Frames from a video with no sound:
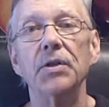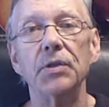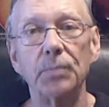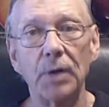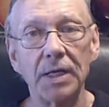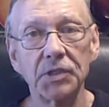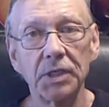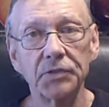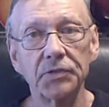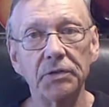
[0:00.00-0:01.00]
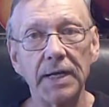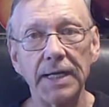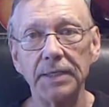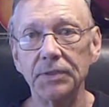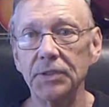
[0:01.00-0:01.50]
the processed
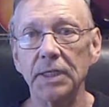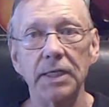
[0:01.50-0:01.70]
grains,